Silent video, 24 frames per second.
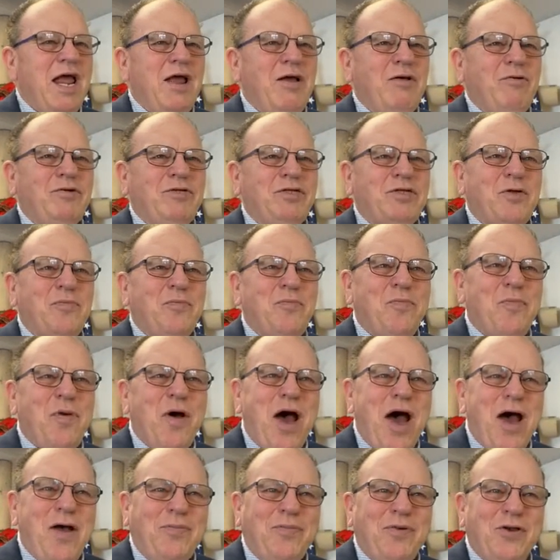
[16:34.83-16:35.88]
it was a
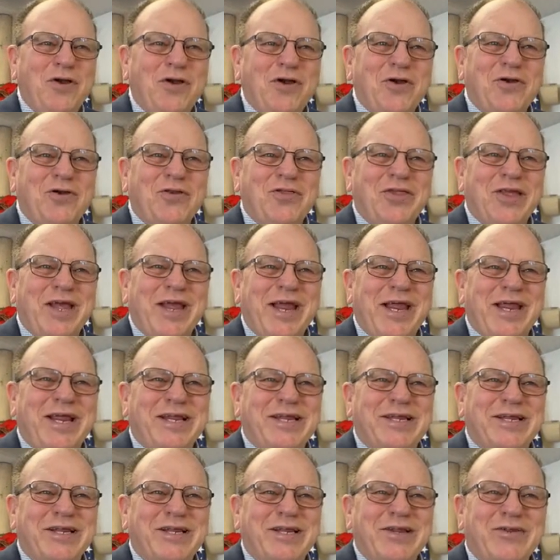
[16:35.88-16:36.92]
popular
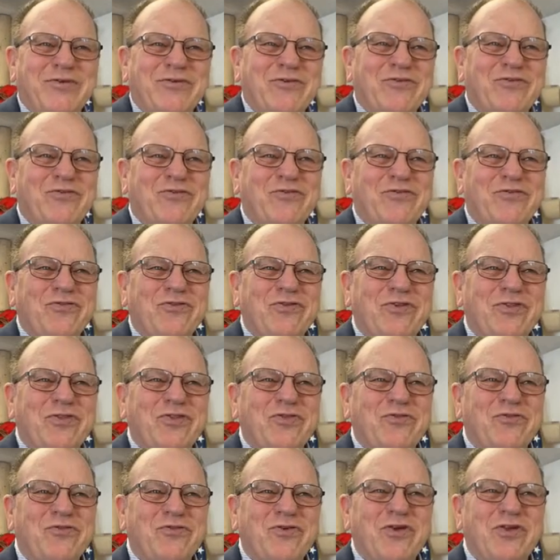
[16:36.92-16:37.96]
thing for
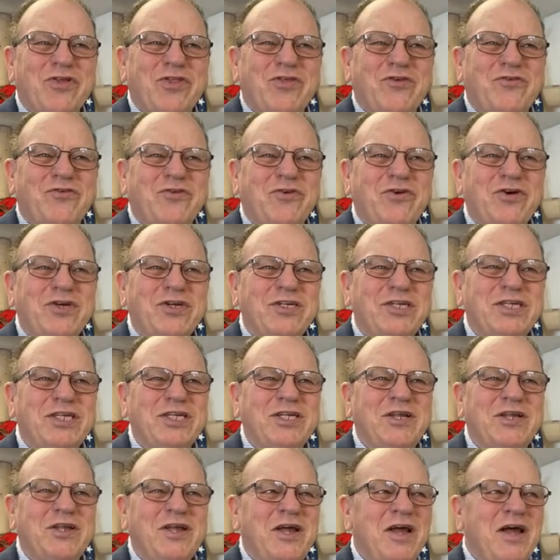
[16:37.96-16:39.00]
the
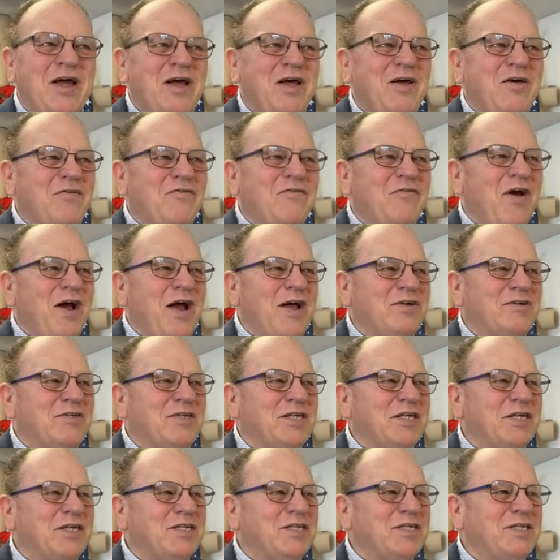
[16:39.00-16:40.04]
first 5,
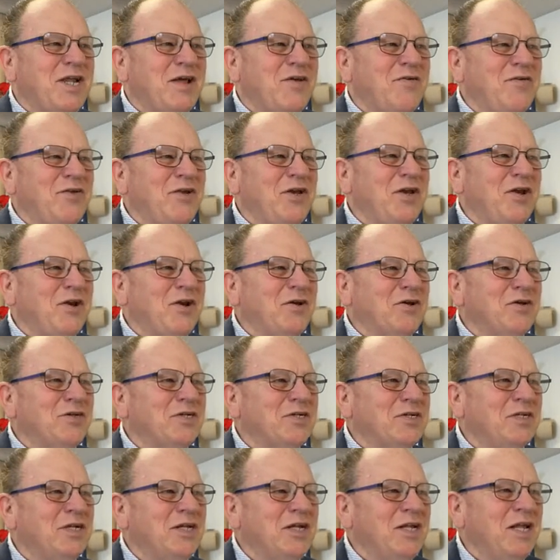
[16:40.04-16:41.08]
6, 7
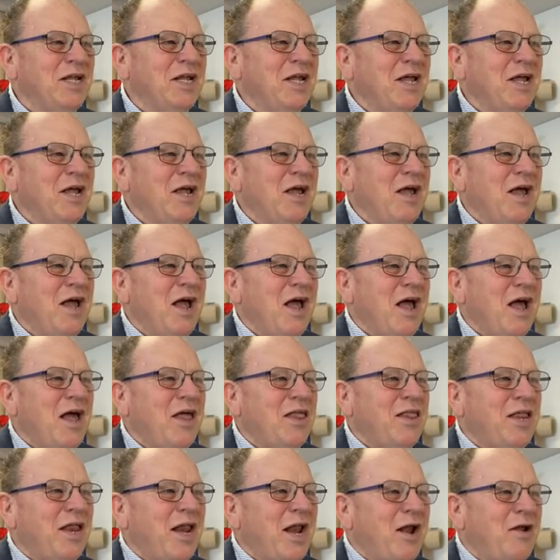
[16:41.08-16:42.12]
years
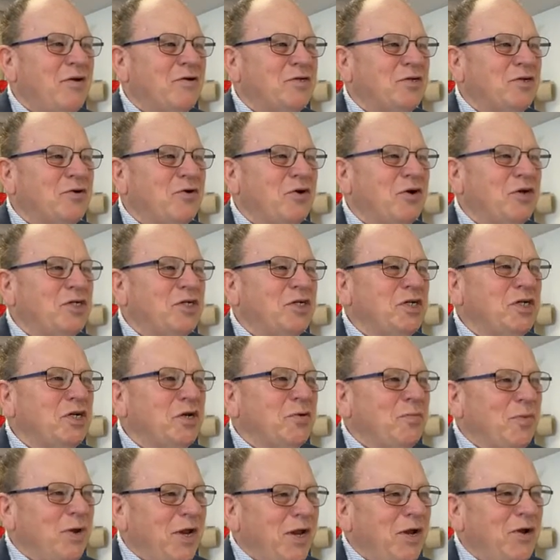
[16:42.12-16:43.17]
that I was a Christian
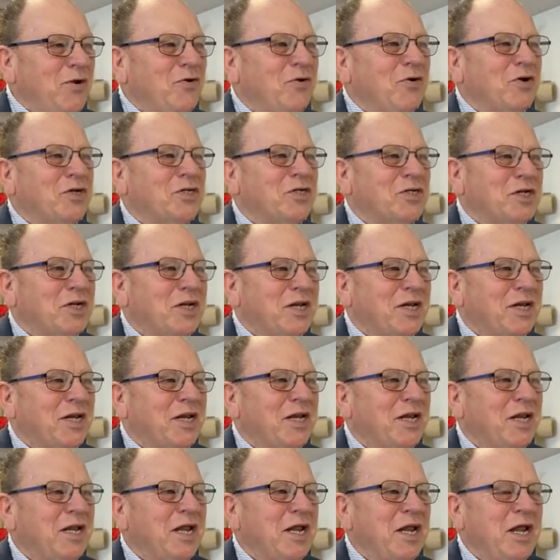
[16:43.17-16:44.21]
to be a
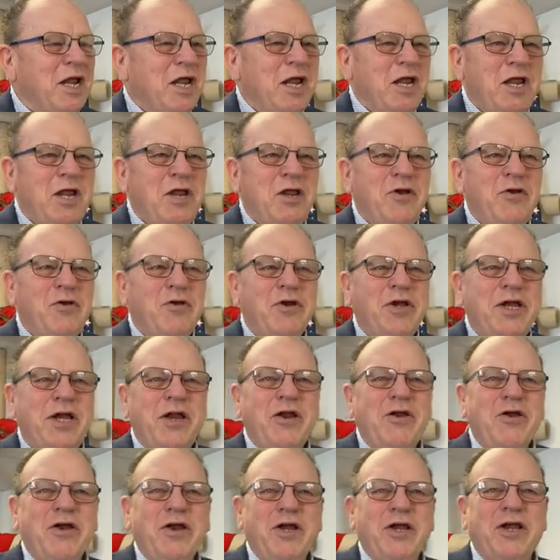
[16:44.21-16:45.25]
Christian. You would
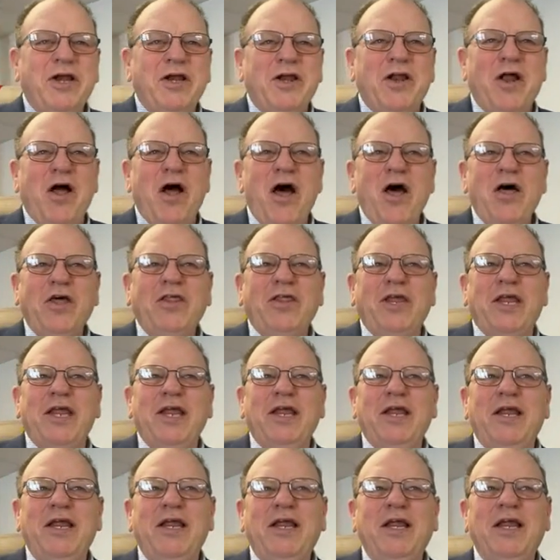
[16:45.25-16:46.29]
hear it in all
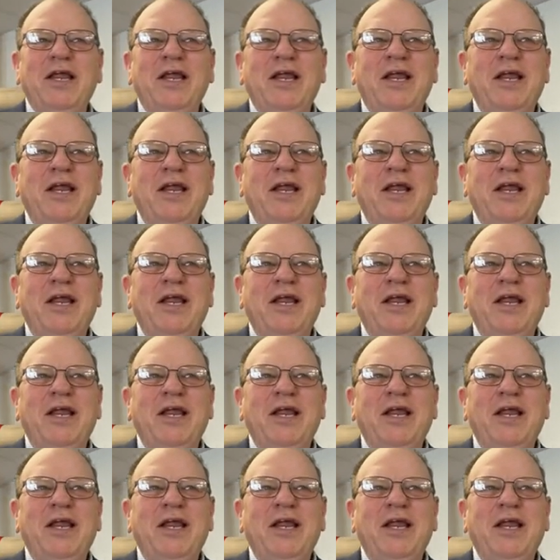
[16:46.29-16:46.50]
the